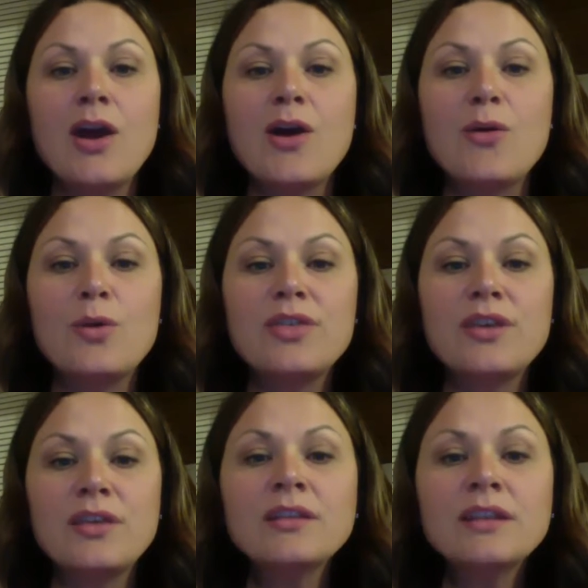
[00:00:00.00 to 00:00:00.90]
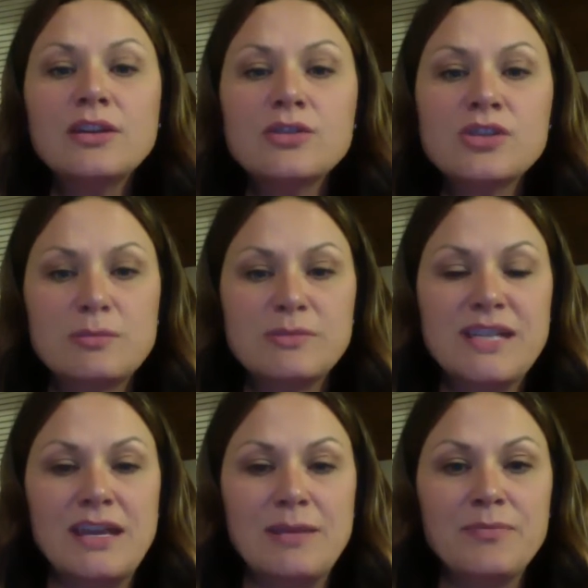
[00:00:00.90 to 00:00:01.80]
Within the leadership
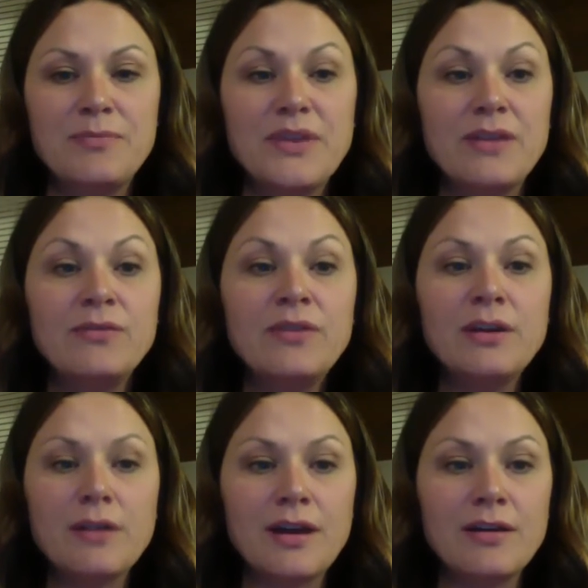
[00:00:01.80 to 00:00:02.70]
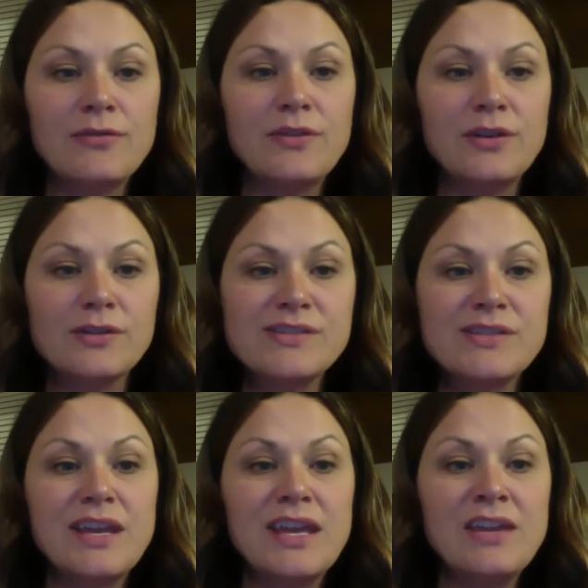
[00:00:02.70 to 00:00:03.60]
team, Vera feels
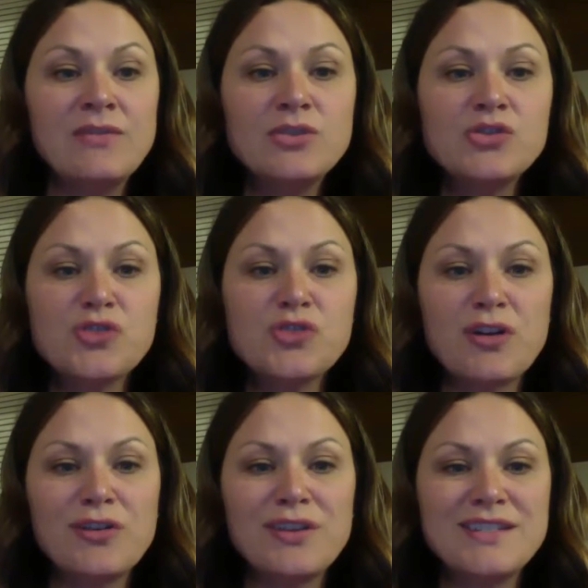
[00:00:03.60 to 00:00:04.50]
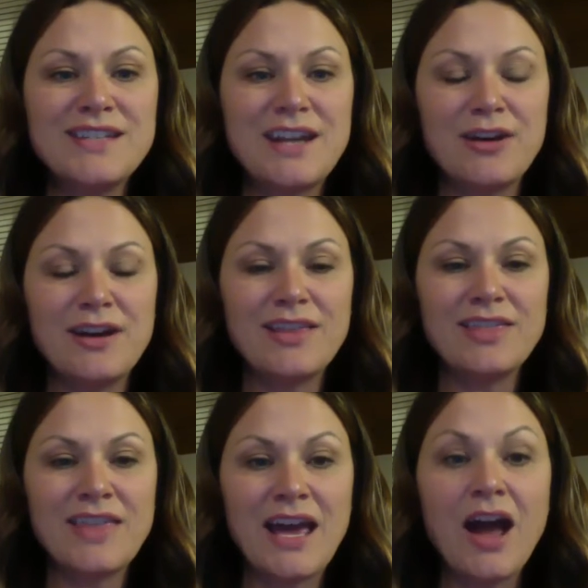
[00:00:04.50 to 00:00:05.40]
even stronger than Derek
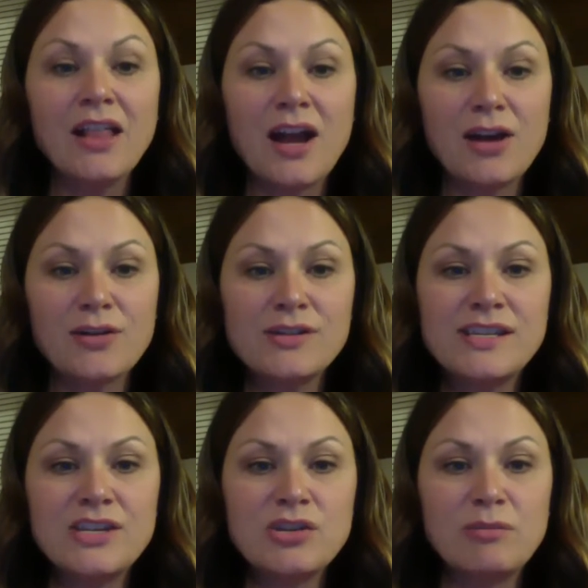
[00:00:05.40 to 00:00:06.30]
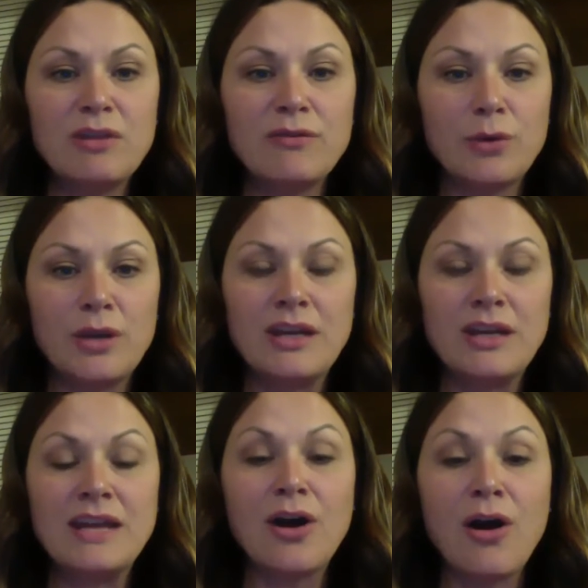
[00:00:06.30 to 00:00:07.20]
that holacracy should be avoided
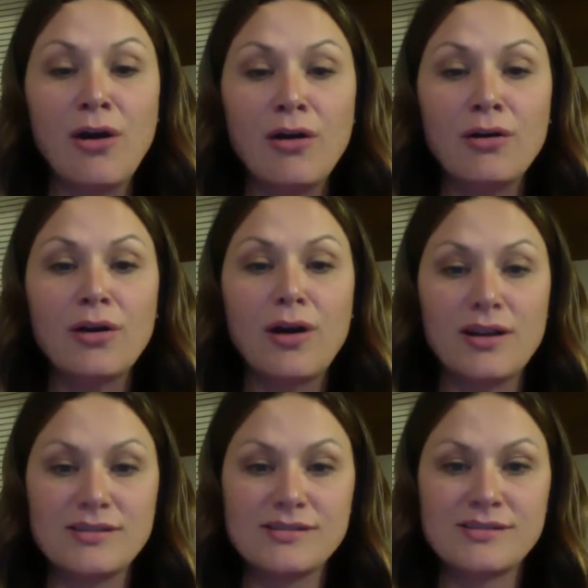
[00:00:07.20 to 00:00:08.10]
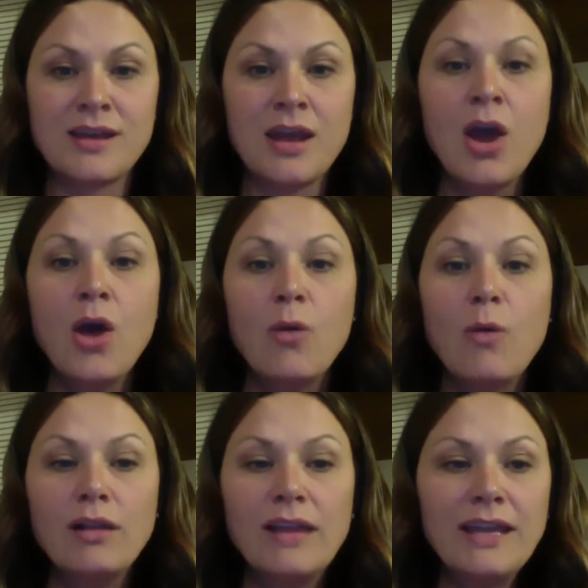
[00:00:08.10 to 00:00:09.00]
at all costs,
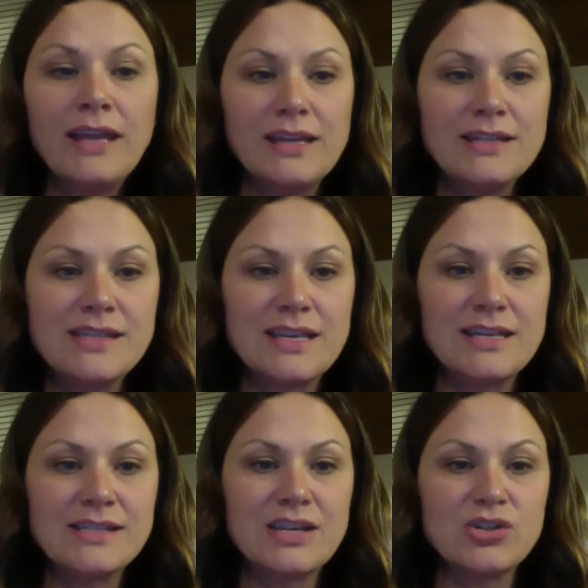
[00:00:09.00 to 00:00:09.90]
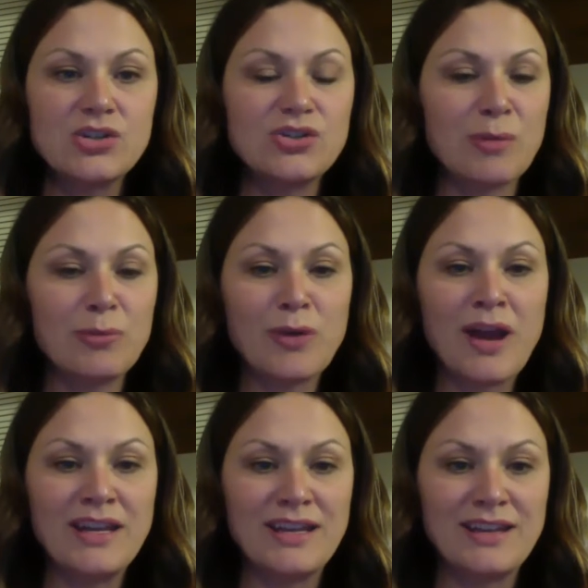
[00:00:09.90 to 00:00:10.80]
while Hennings thinks they should jump
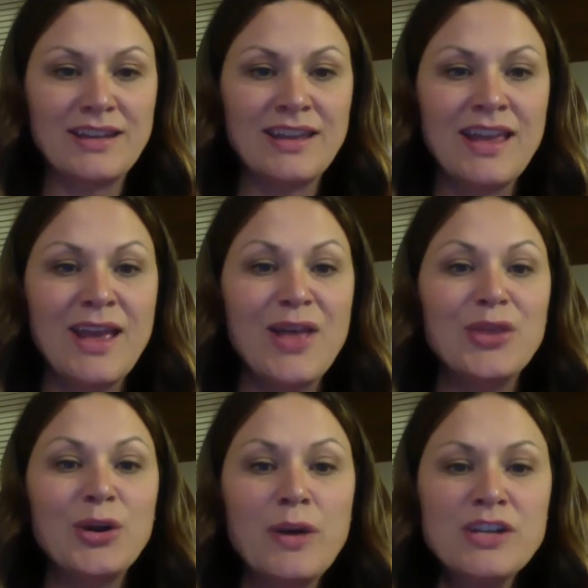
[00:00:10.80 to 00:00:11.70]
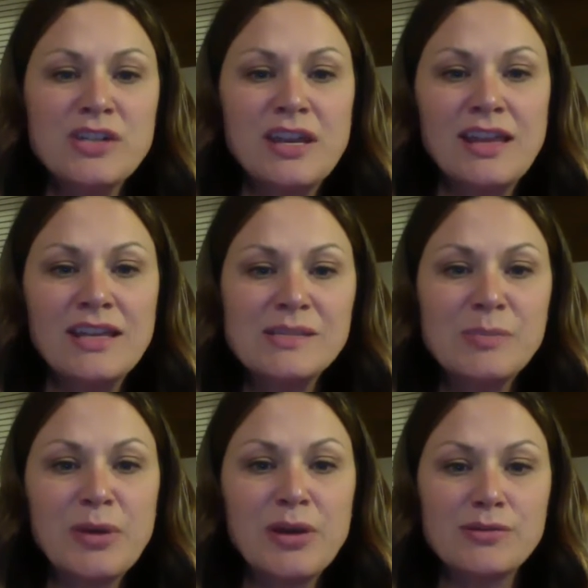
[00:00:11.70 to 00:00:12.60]
right in. The question that is
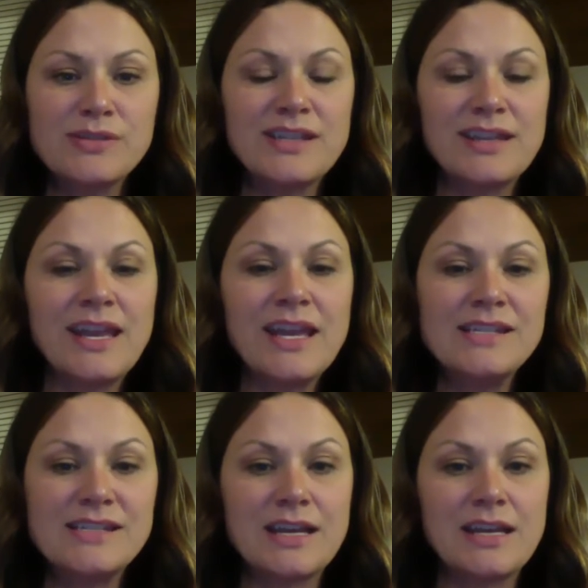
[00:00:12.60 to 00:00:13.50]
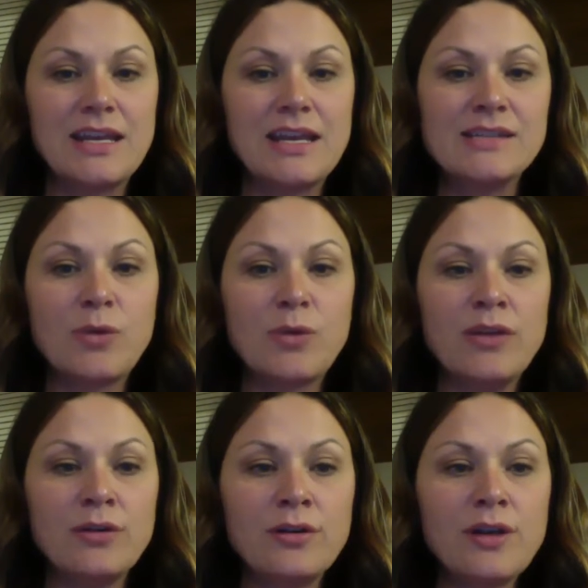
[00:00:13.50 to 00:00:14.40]
posed in the case study is
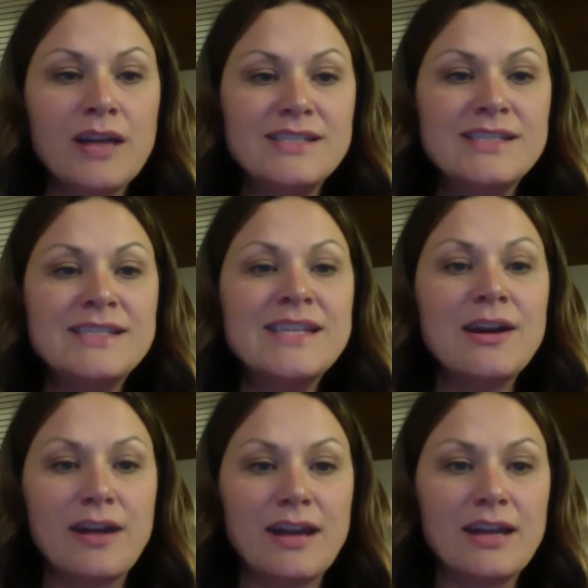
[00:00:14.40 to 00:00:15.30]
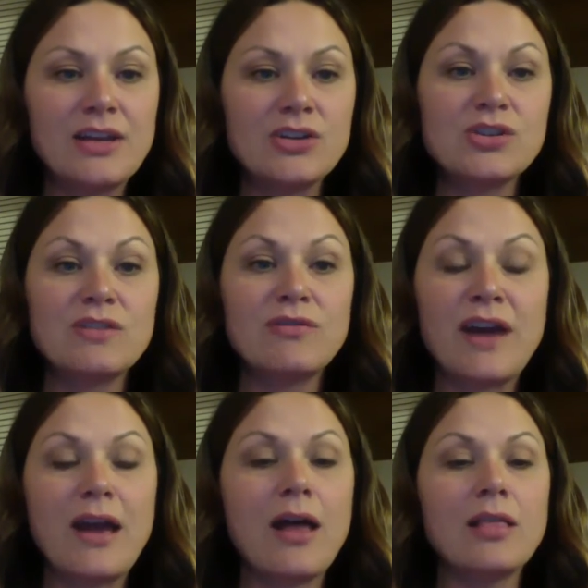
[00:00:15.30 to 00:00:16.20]
whether or not Derek should
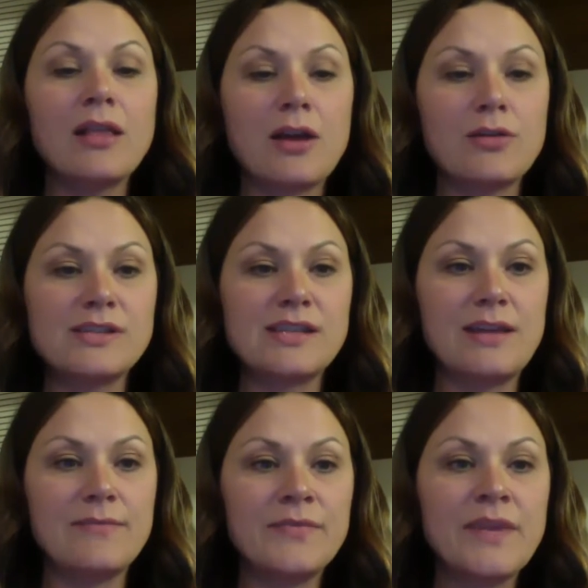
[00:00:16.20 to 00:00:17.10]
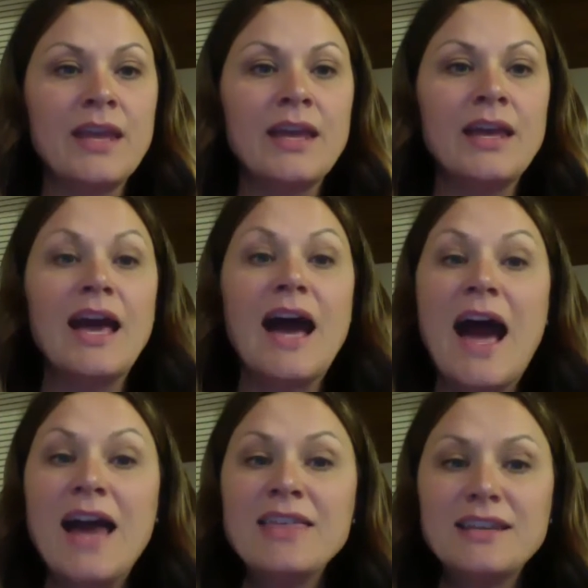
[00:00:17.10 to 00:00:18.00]
fight holacracy.
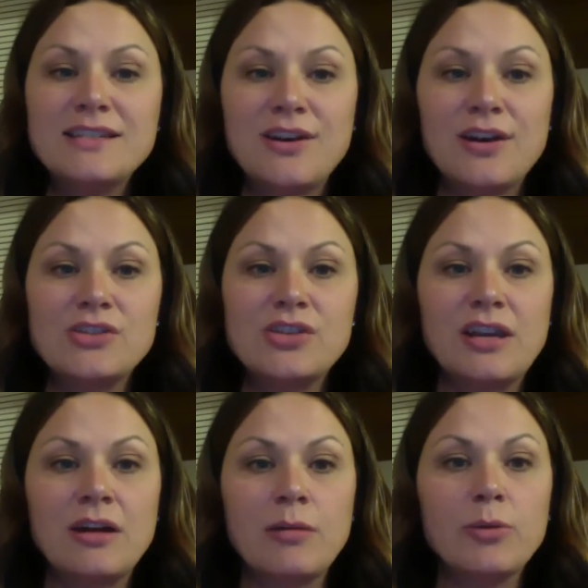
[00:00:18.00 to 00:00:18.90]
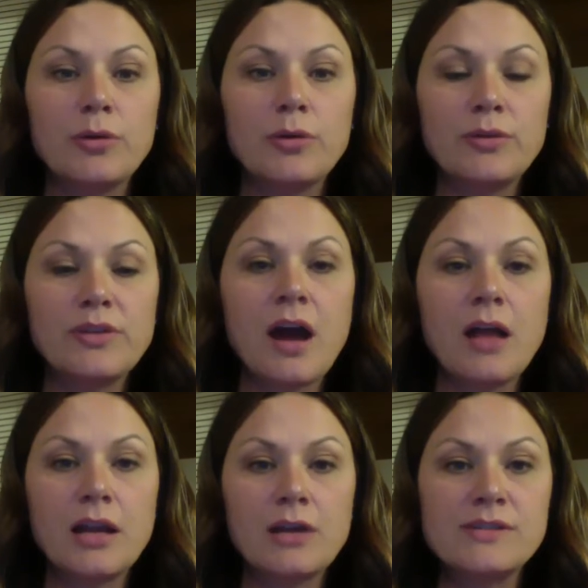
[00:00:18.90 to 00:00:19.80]
I think Derek should get on board with the
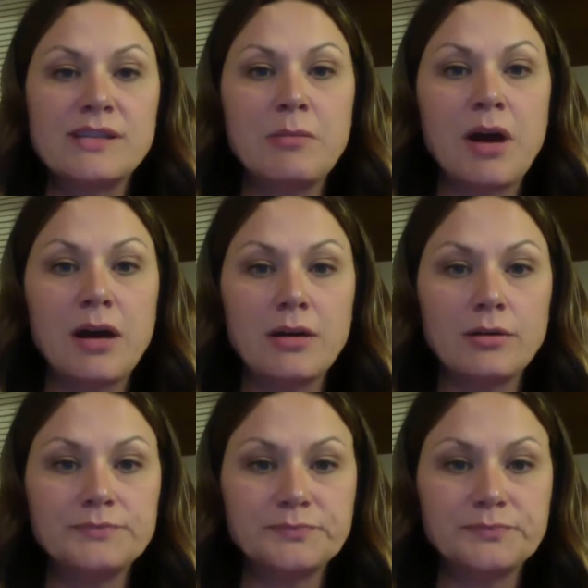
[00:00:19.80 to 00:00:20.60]
holacracy model.